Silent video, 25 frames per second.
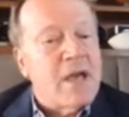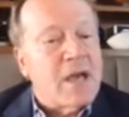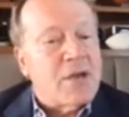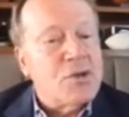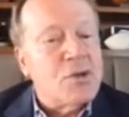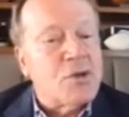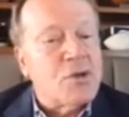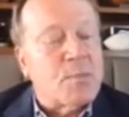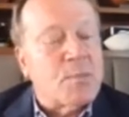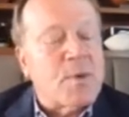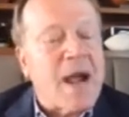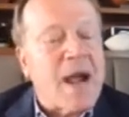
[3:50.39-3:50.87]

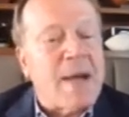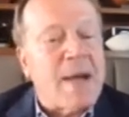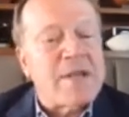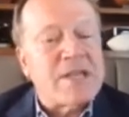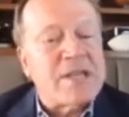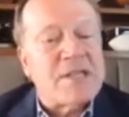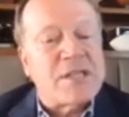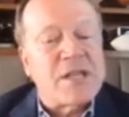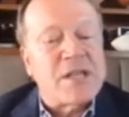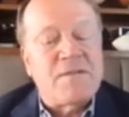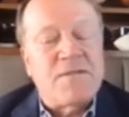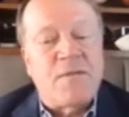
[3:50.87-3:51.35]
You'll probably
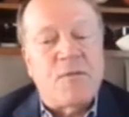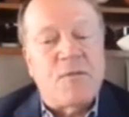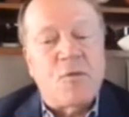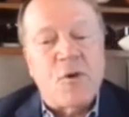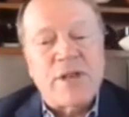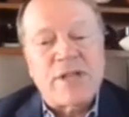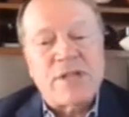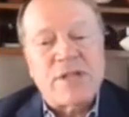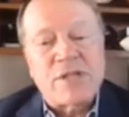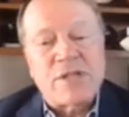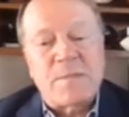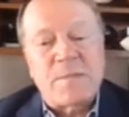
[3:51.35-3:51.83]
see
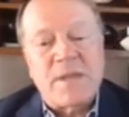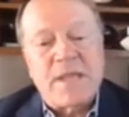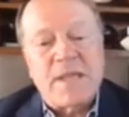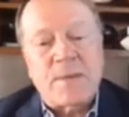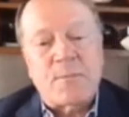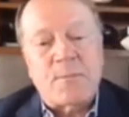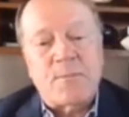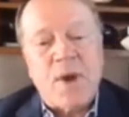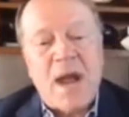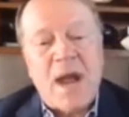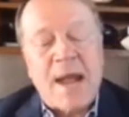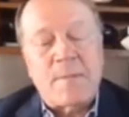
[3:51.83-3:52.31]
voice be the
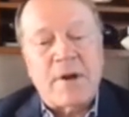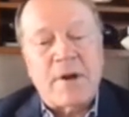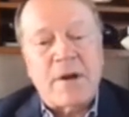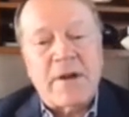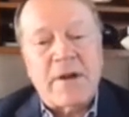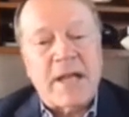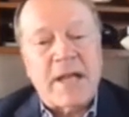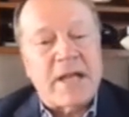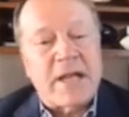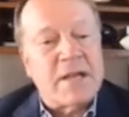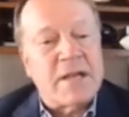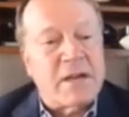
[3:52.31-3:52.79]

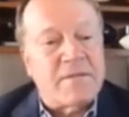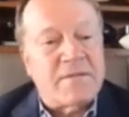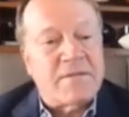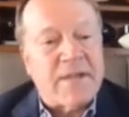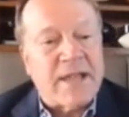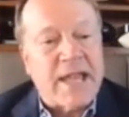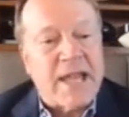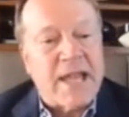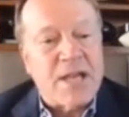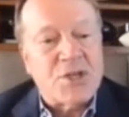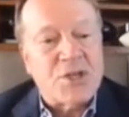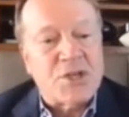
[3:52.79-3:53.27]
primary
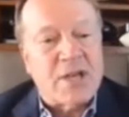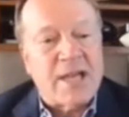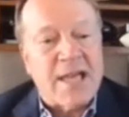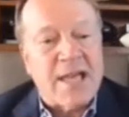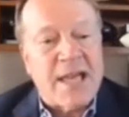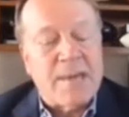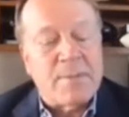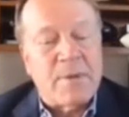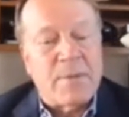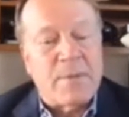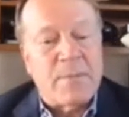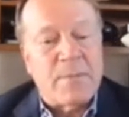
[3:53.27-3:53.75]
identification
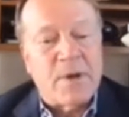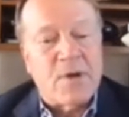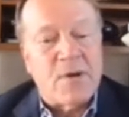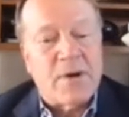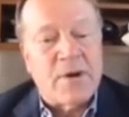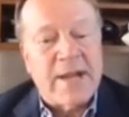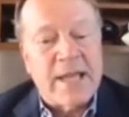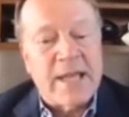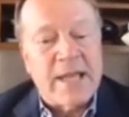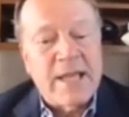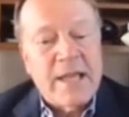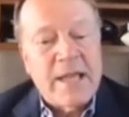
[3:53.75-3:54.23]

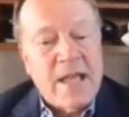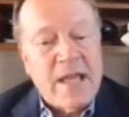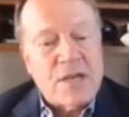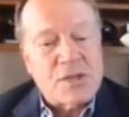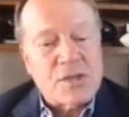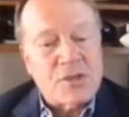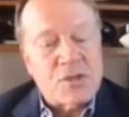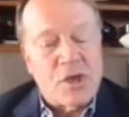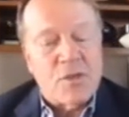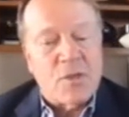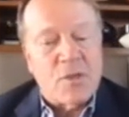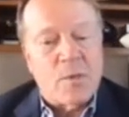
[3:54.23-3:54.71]
capability,
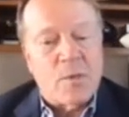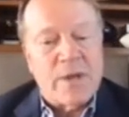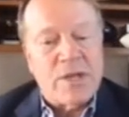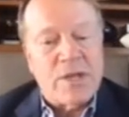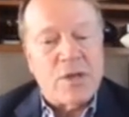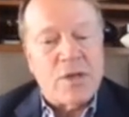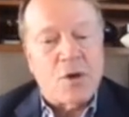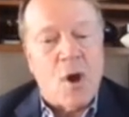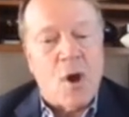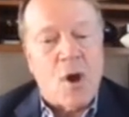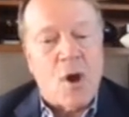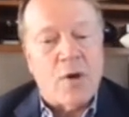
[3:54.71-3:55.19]
so that when
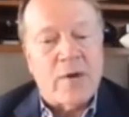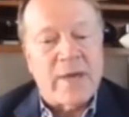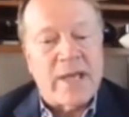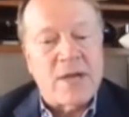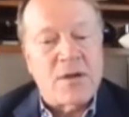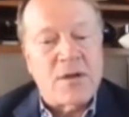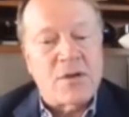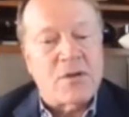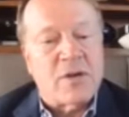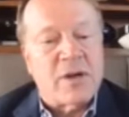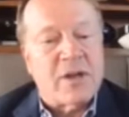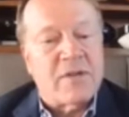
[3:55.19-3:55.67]
you call
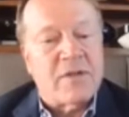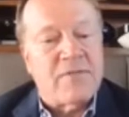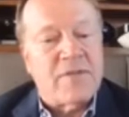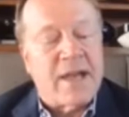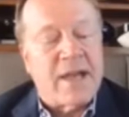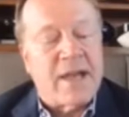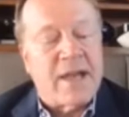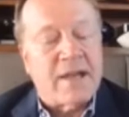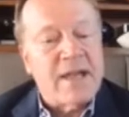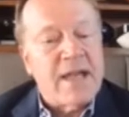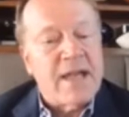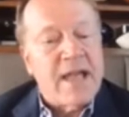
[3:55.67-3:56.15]
into an
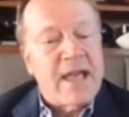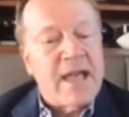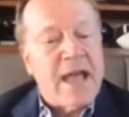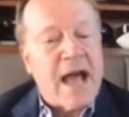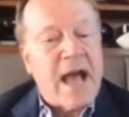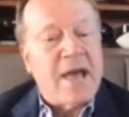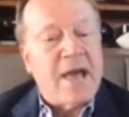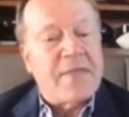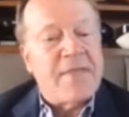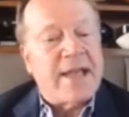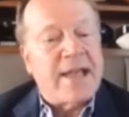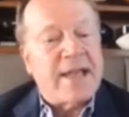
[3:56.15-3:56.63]
event,
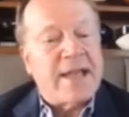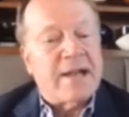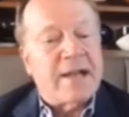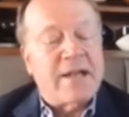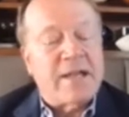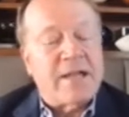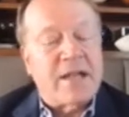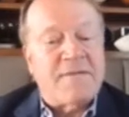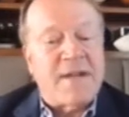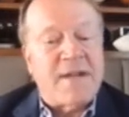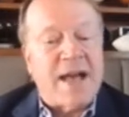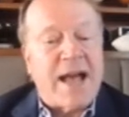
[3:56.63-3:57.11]
they can
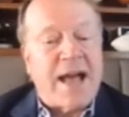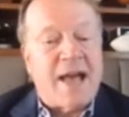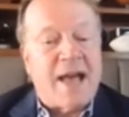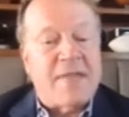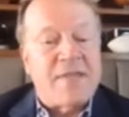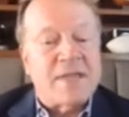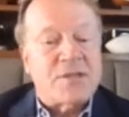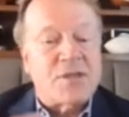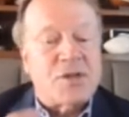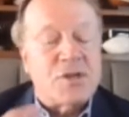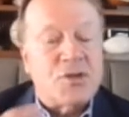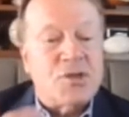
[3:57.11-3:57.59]
identify
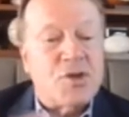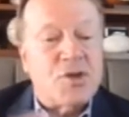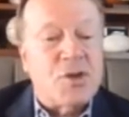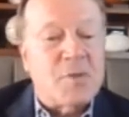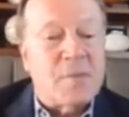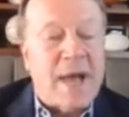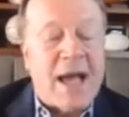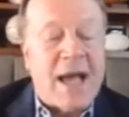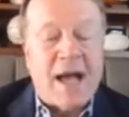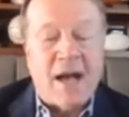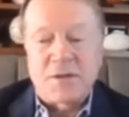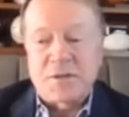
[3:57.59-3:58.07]
this is you,
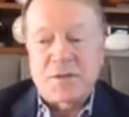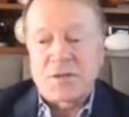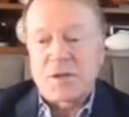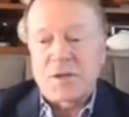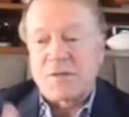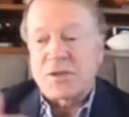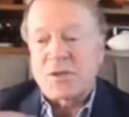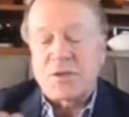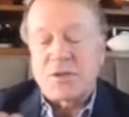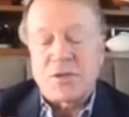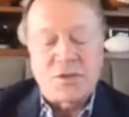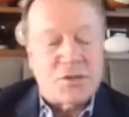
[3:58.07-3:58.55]
Miles, or
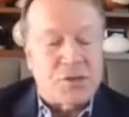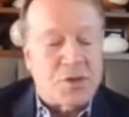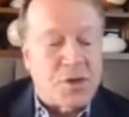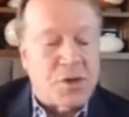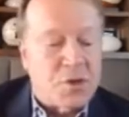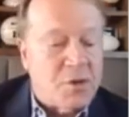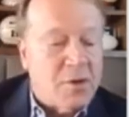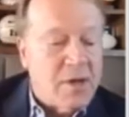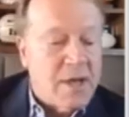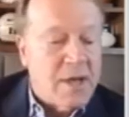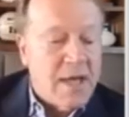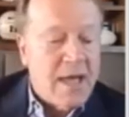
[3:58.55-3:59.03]
this is
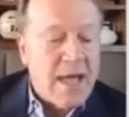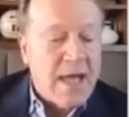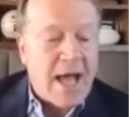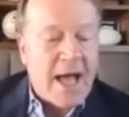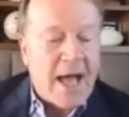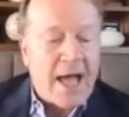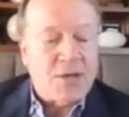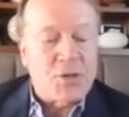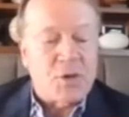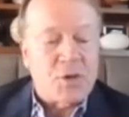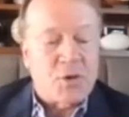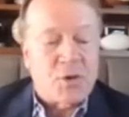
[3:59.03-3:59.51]
you,
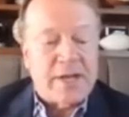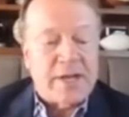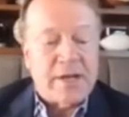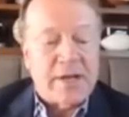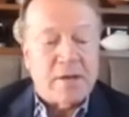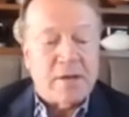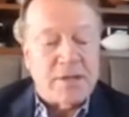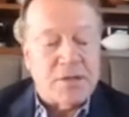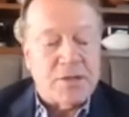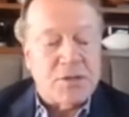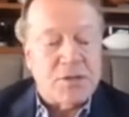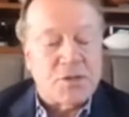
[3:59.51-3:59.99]
Julie, or
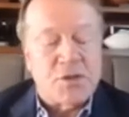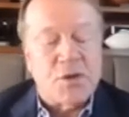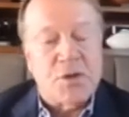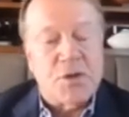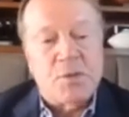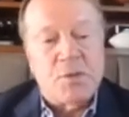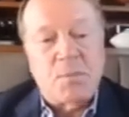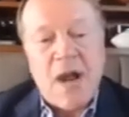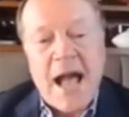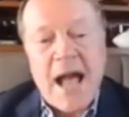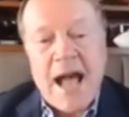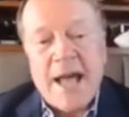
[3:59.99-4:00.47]
this is you,
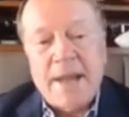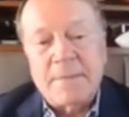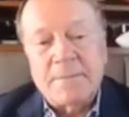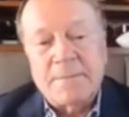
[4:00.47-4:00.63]
Brian.